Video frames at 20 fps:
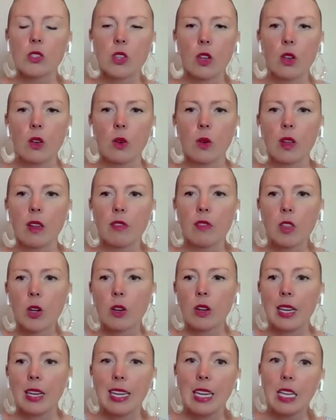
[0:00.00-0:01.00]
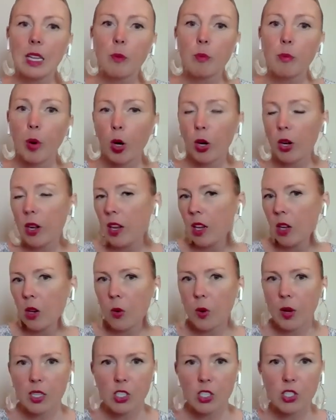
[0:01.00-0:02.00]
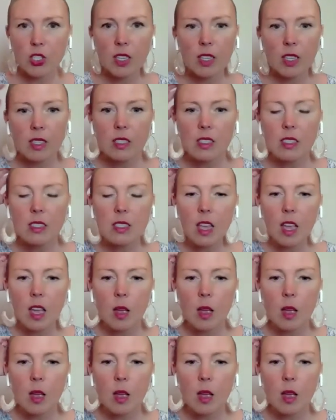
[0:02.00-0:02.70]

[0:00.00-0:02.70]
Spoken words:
So if there are any burning questions